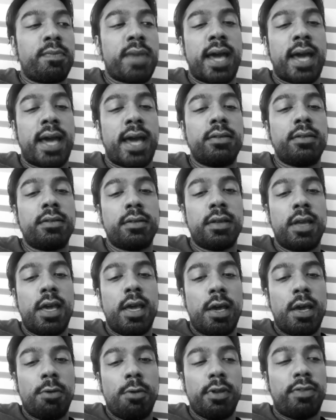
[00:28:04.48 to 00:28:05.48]
pads
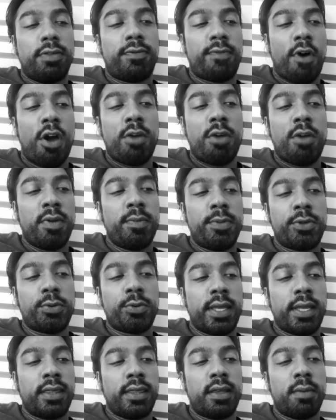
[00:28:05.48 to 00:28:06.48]
with foam in
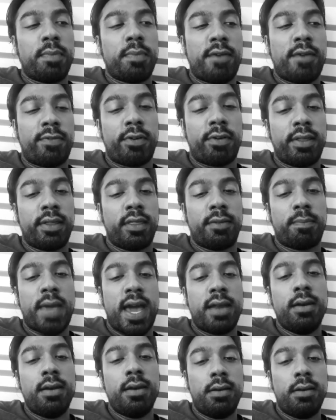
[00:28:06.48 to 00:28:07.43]
between the buffer and the pad.